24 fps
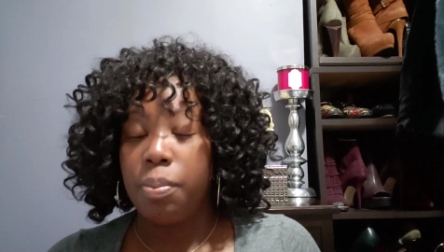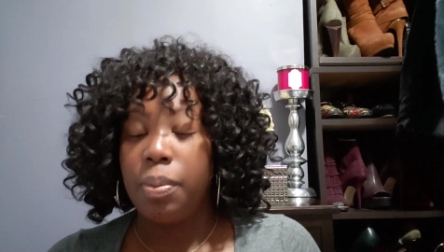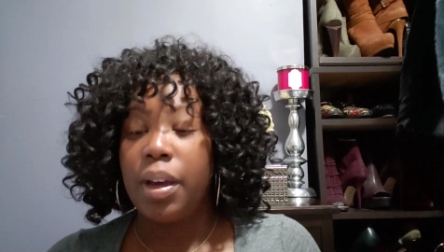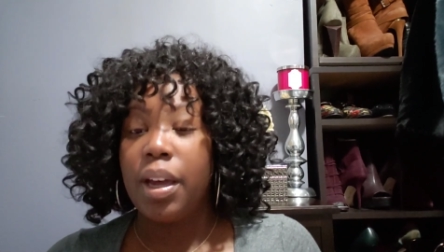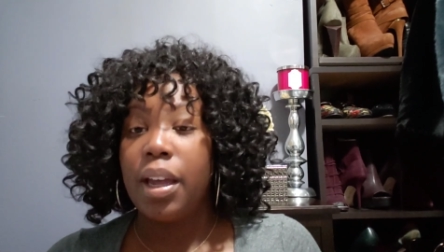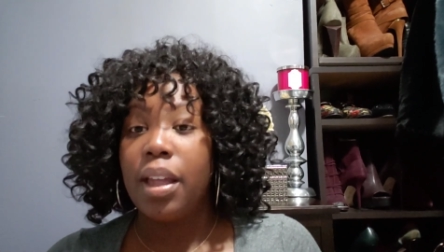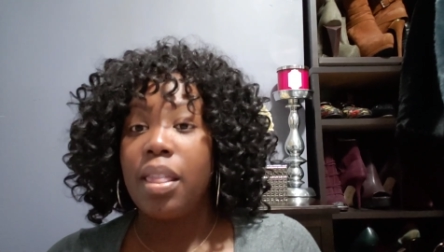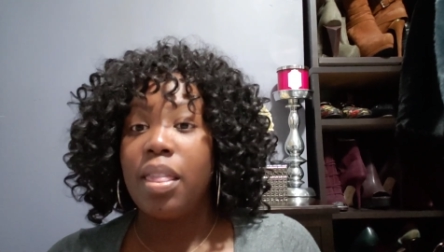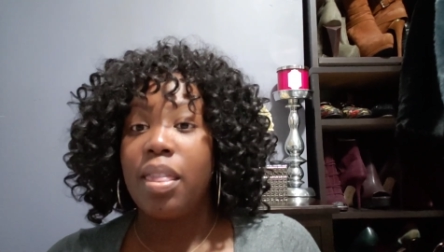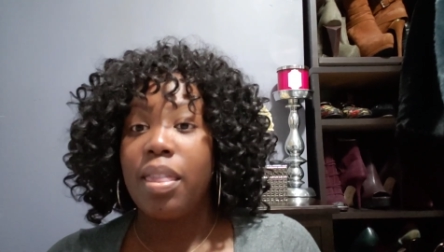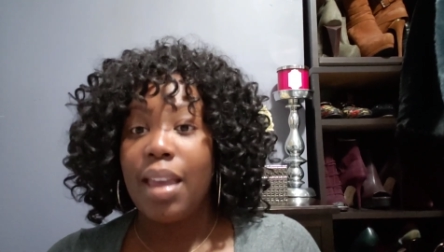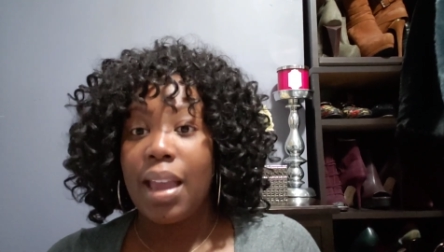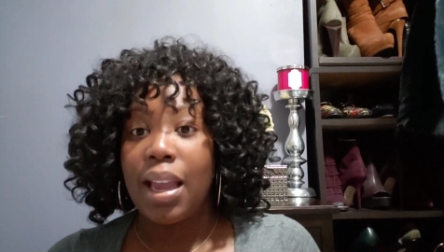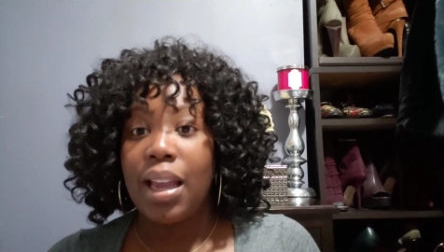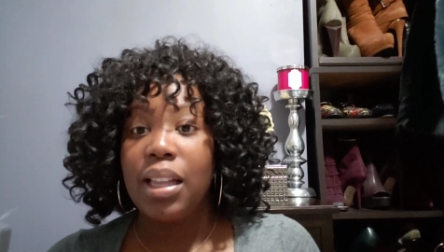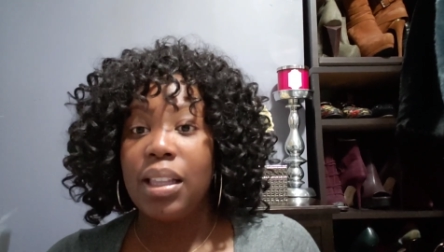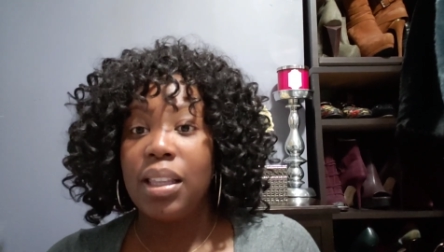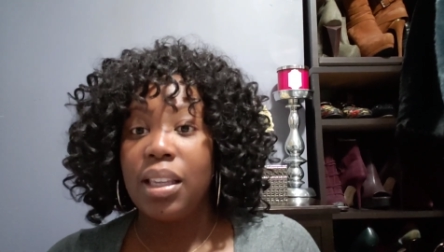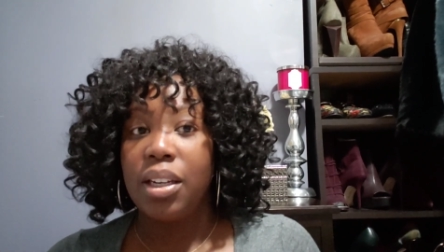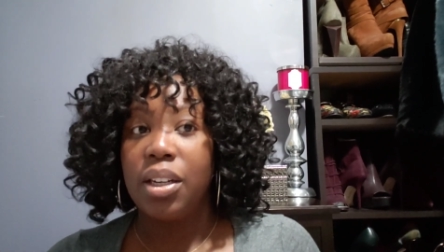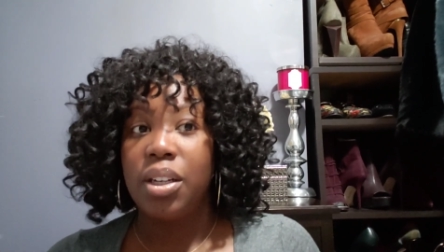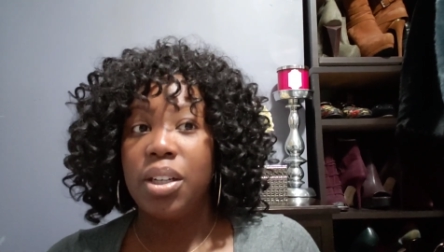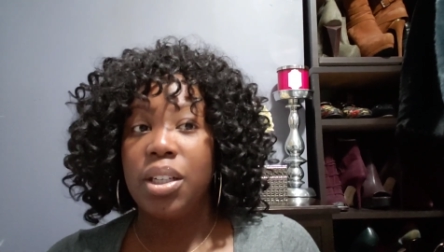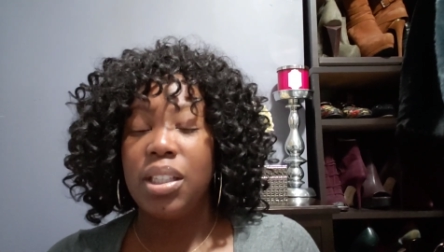but they
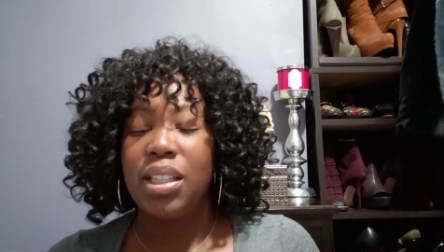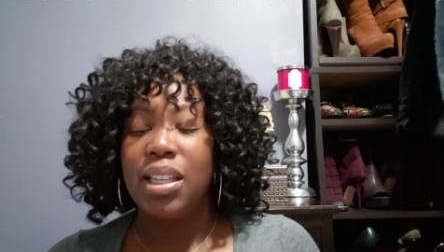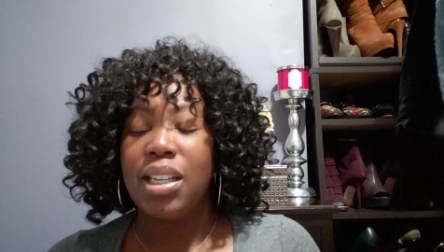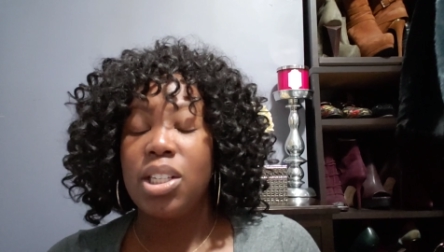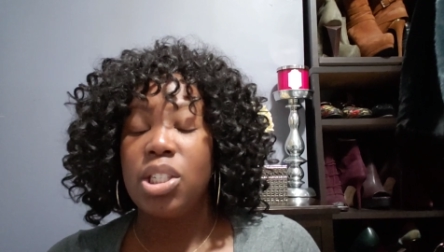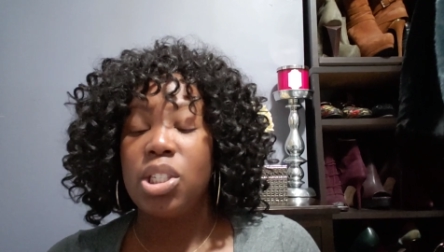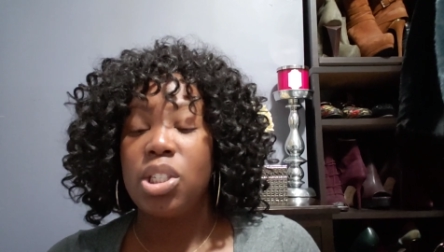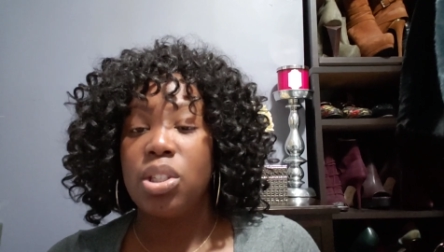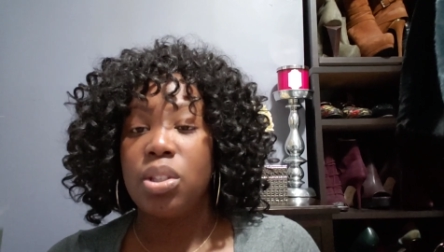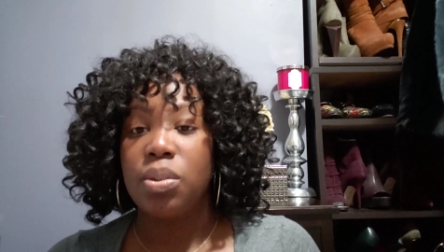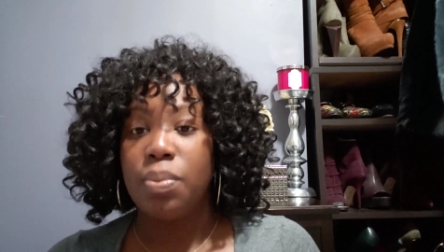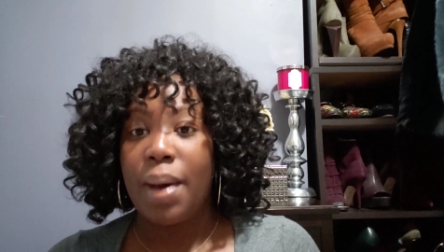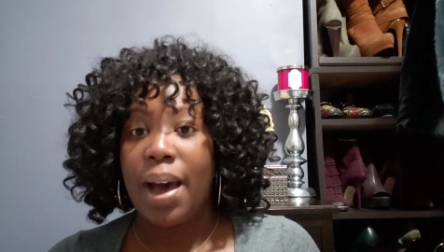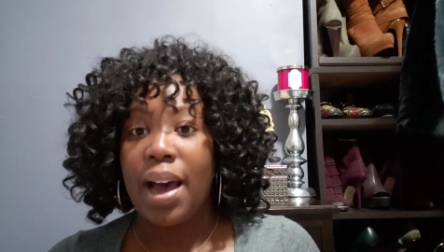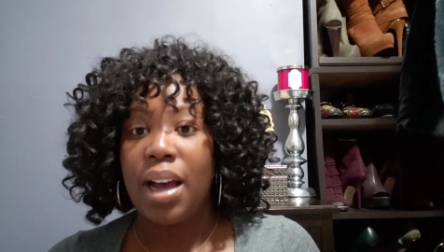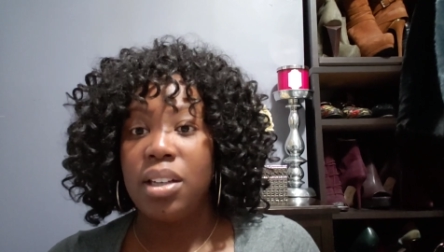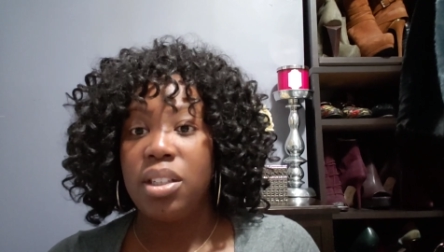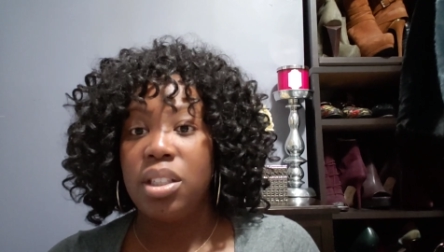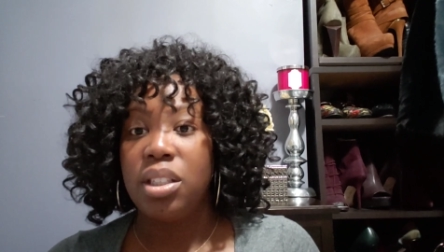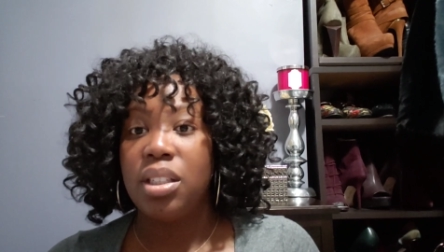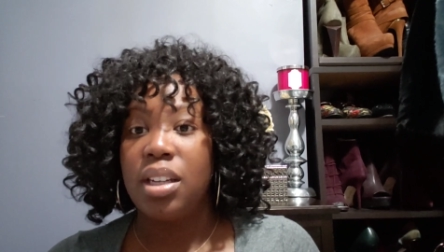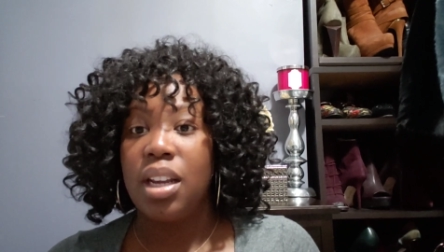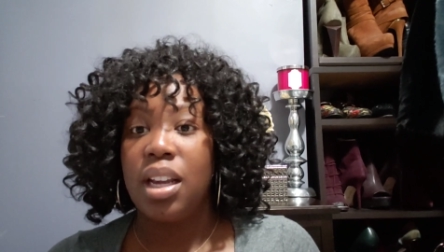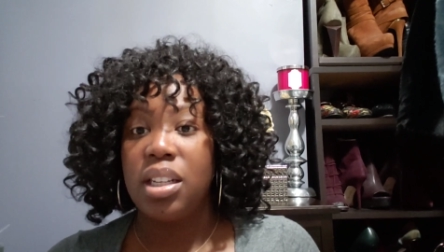literally
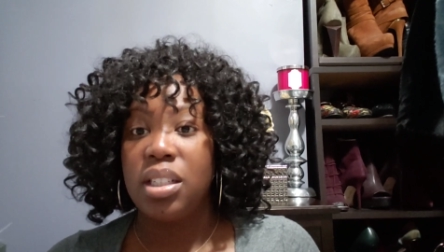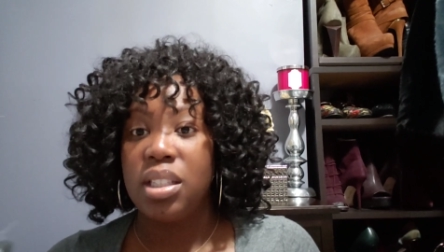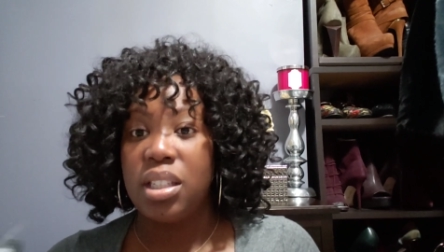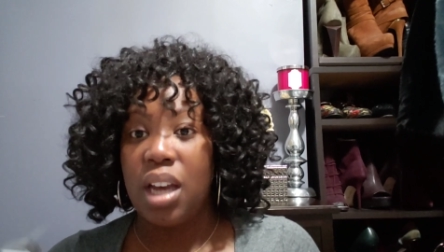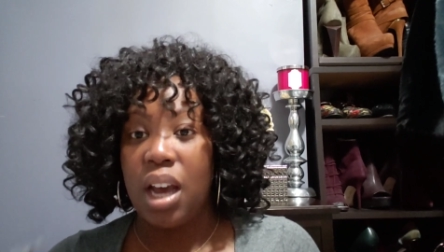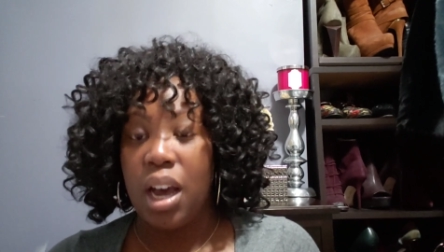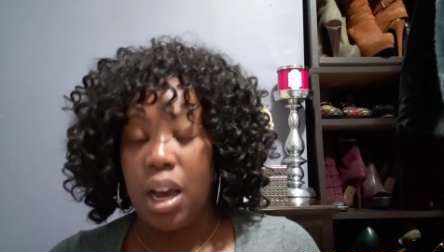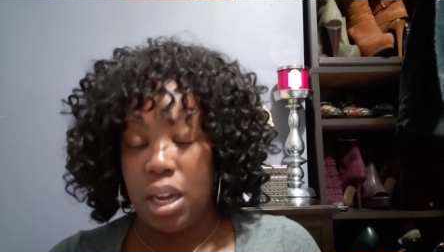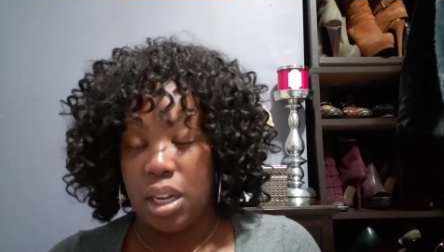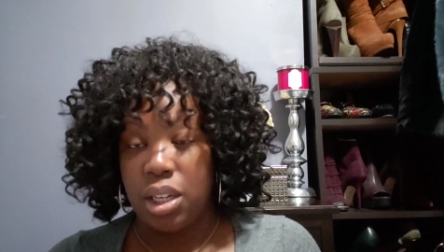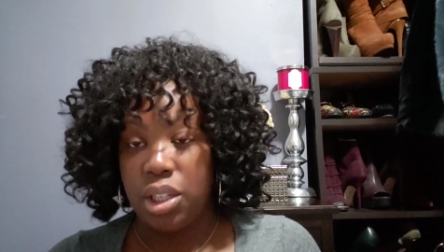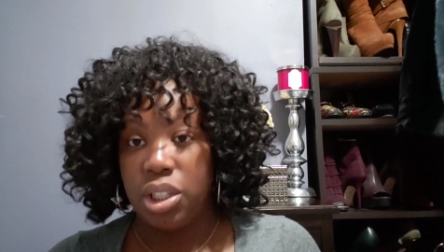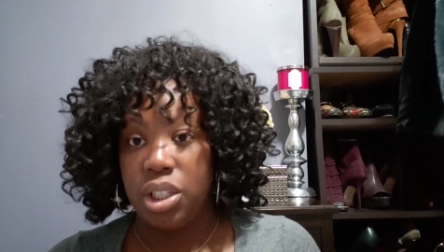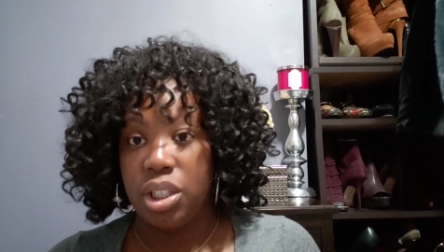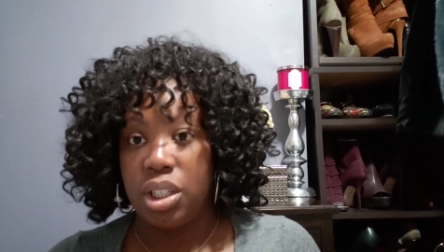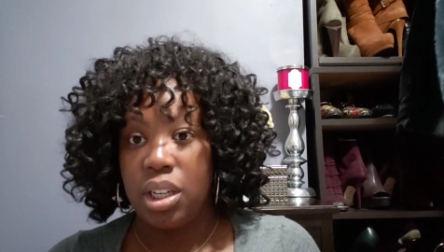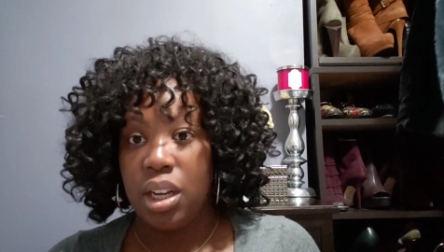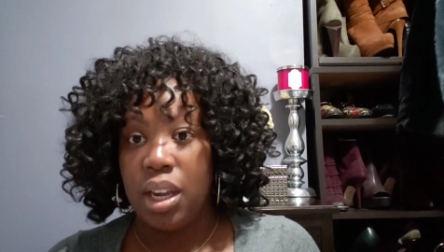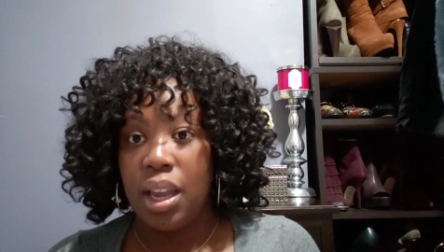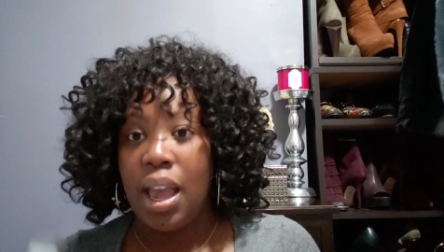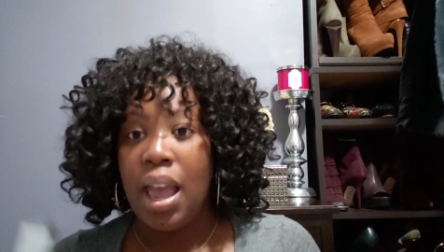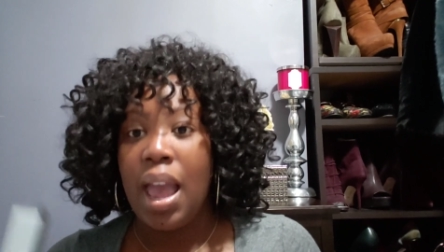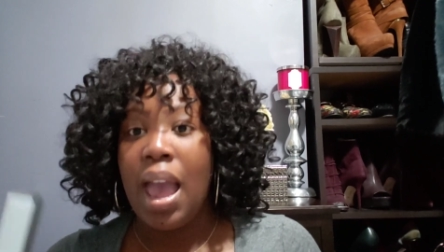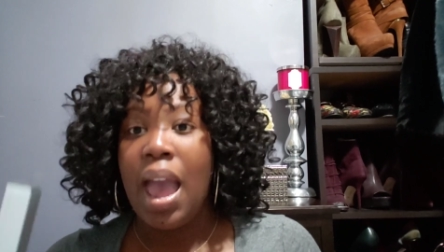swatched and touched